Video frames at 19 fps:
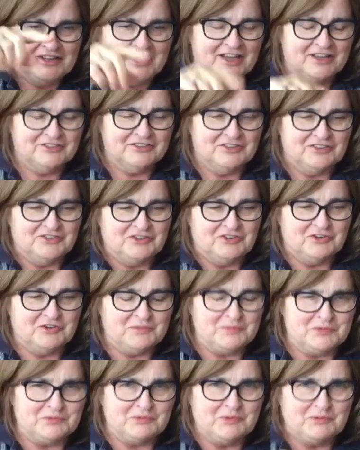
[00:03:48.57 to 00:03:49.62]
And the
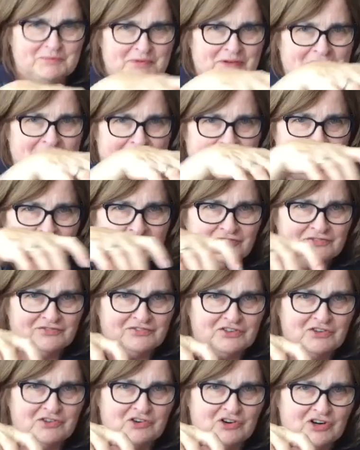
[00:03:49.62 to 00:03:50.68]
gnomes will be on each
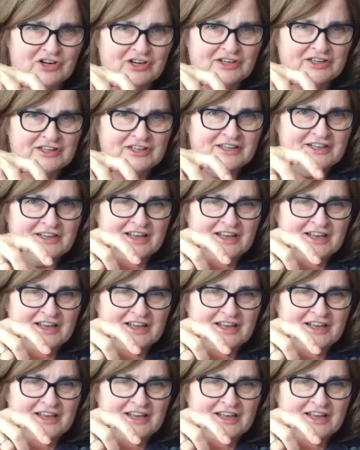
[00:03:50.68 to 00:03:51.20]
floor,